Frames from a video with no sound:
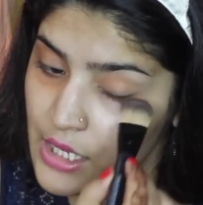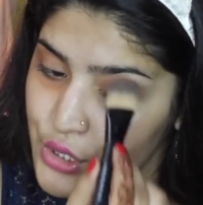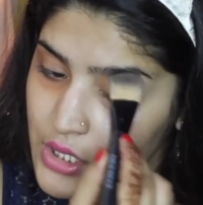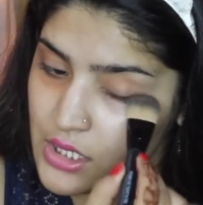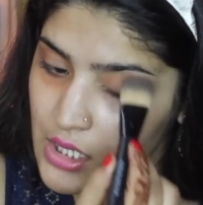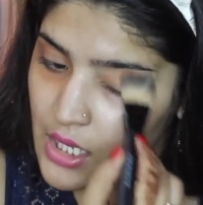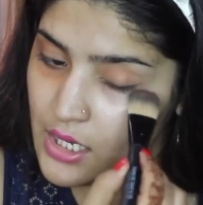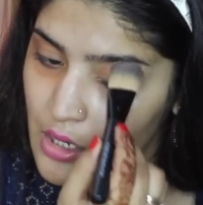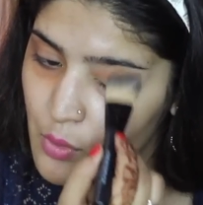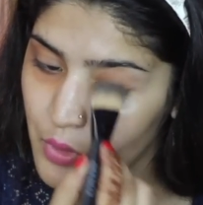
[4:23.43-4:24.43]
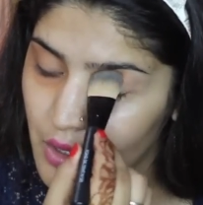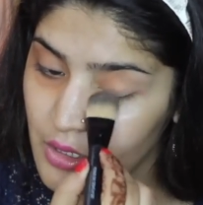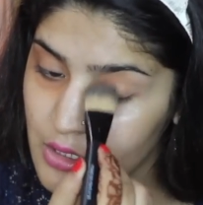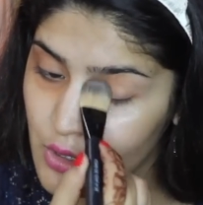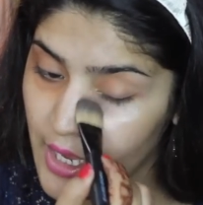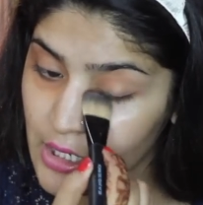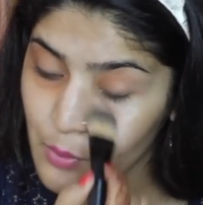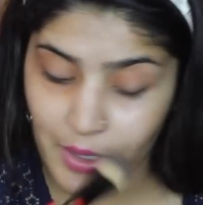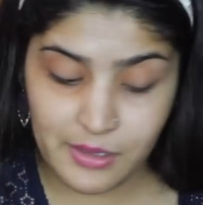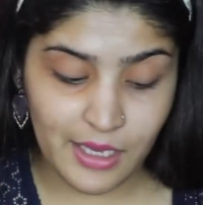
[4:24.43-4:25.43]
It's just a little weird. So
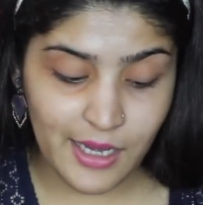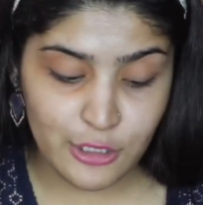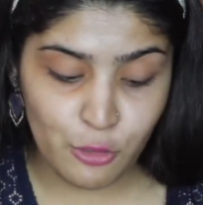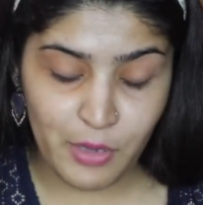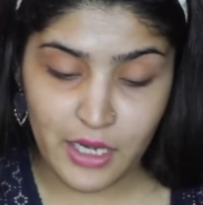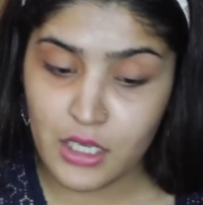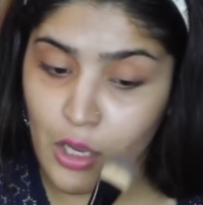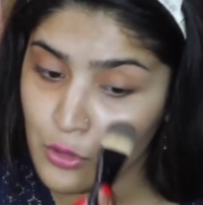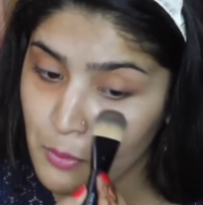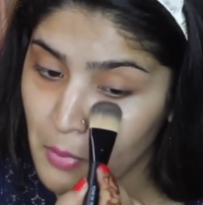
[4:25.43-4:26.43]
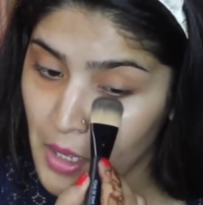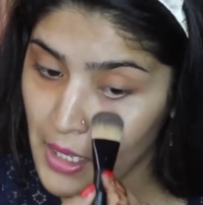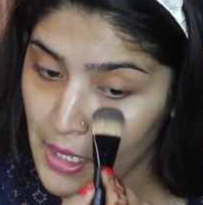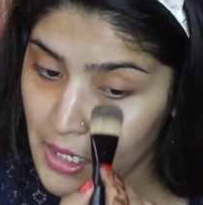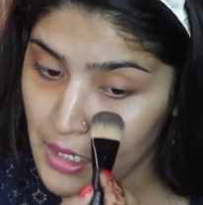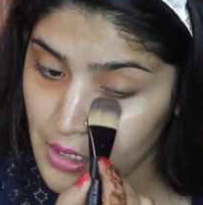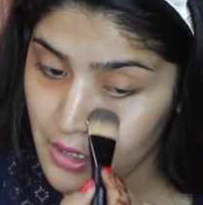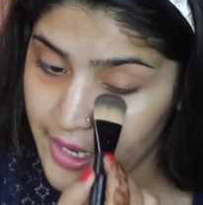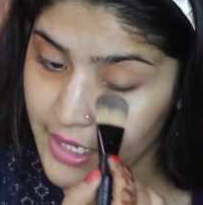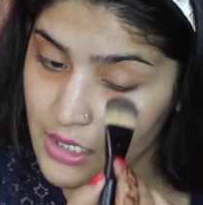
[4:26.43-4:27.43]
anyways, I like to blend out my color
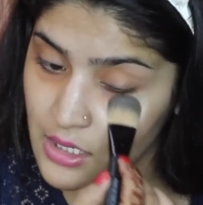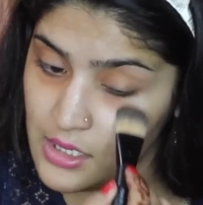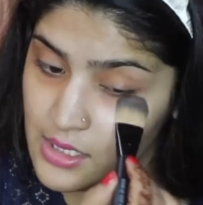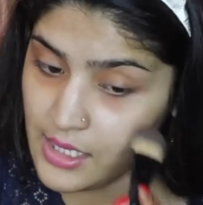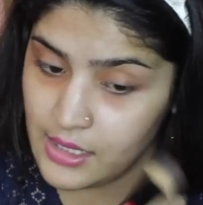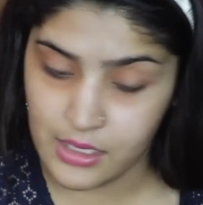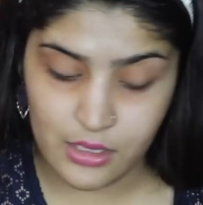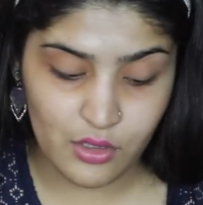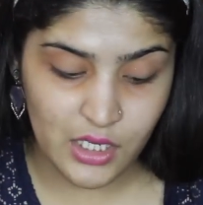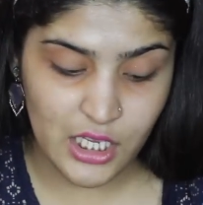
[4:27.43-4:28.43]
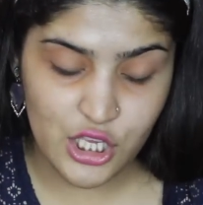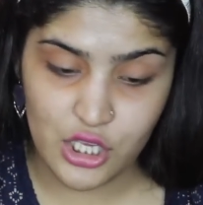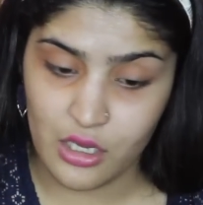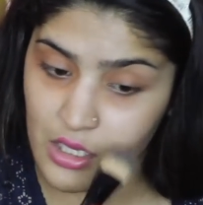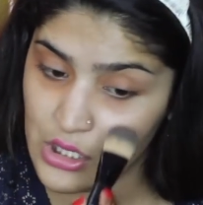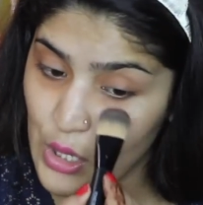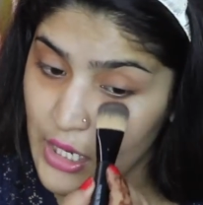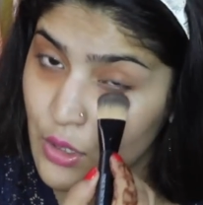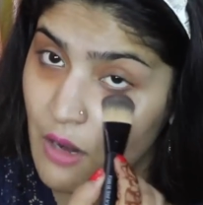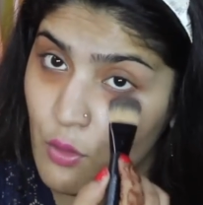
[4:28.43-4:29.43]
correctors, and this is already sheer so
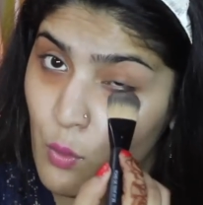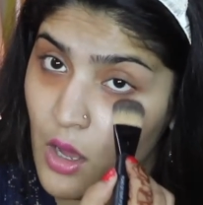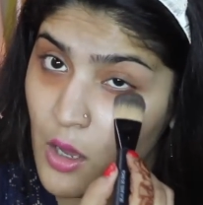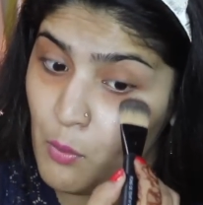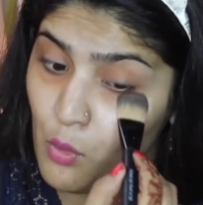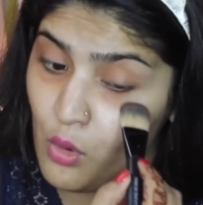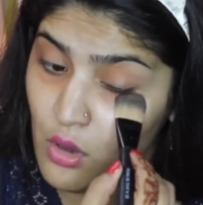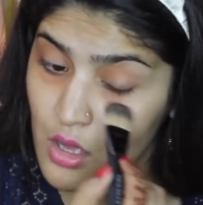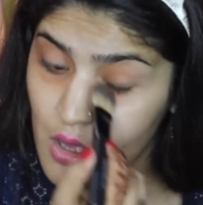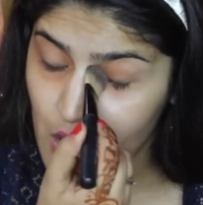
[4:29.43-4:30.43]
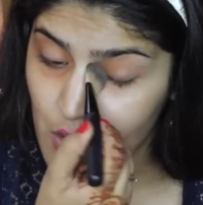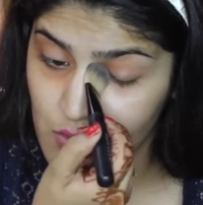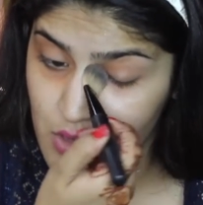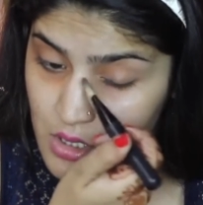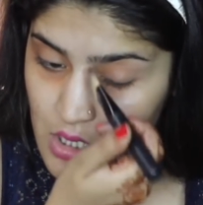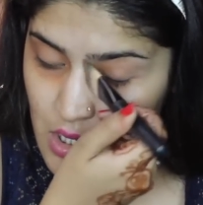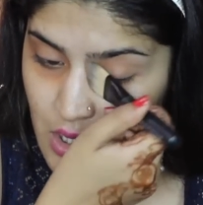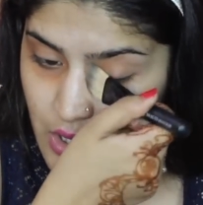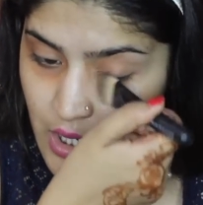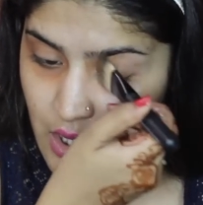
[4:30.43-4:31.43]
I don't have to work more, which is a
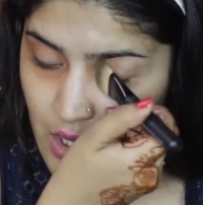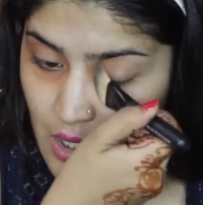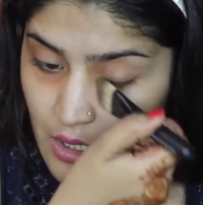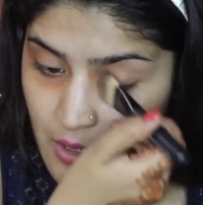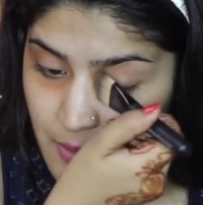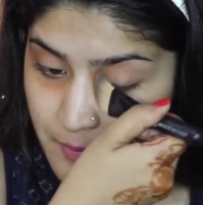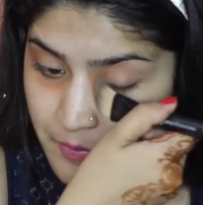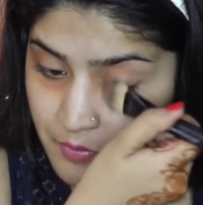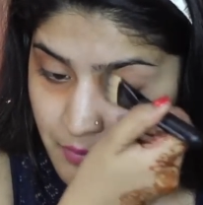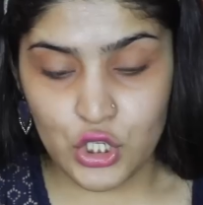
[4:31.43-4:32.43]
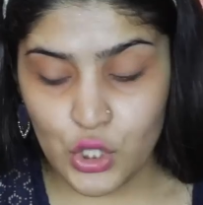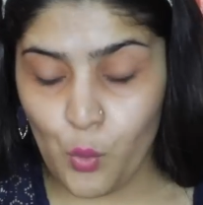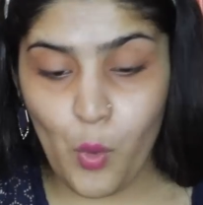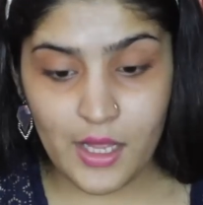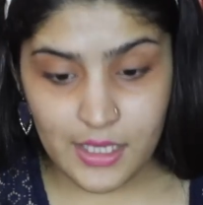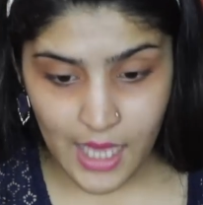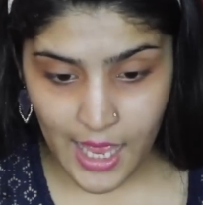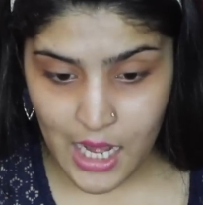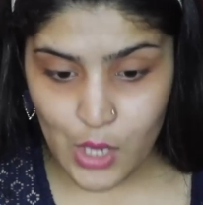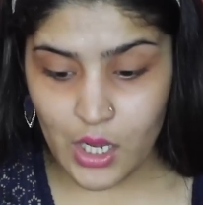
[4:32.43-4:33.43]
great thing. So once
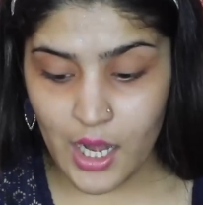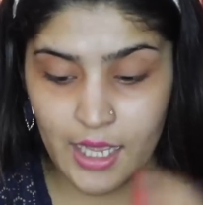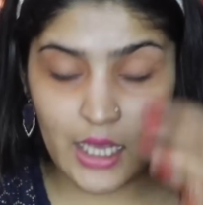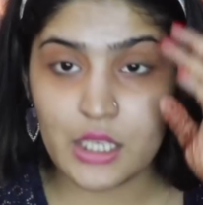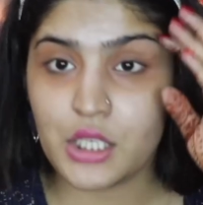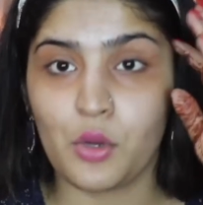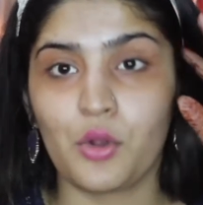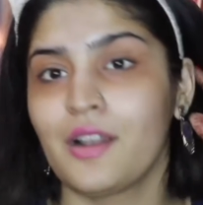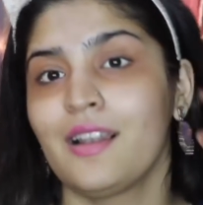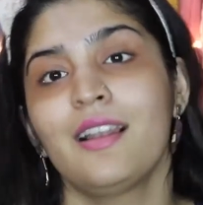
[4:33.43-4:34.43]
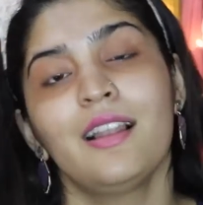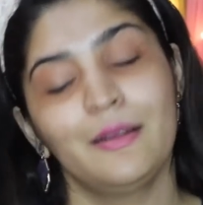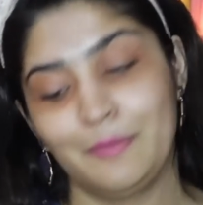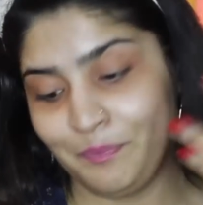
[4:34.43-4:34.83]
I look like a total,